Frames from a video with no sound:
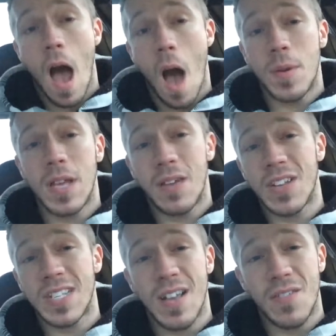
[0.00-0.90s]
I'm going to give it
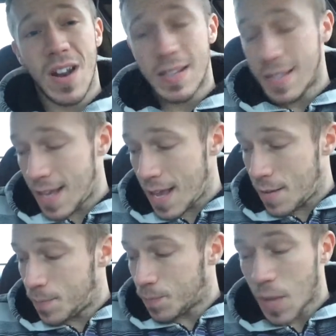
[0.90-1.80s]
a 7 out of
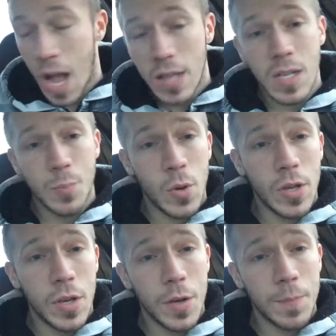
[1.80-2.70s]
10. I think it's pretty
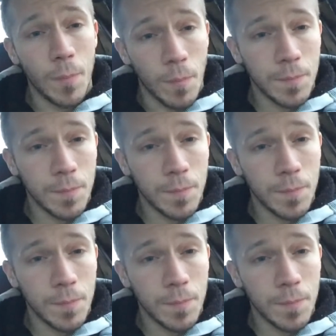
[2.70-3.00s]
good.